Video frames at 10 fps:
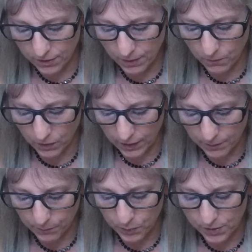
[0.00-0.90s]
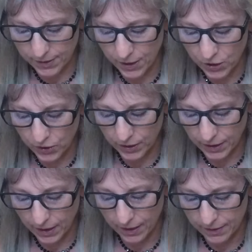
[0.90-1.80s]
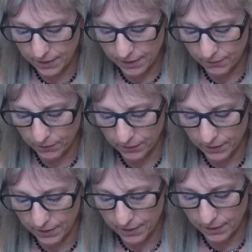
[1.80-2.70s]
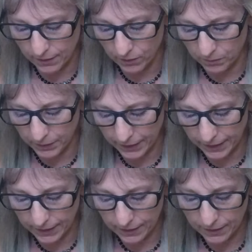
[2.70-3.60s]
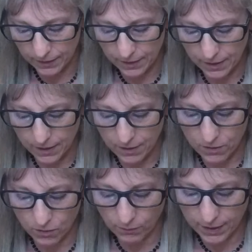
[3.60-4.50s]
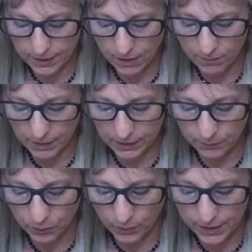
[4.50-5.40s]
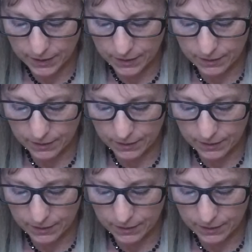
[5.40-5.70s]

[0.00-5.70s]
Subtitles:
Really precision cuts with this little blade. So right now I'm at the point,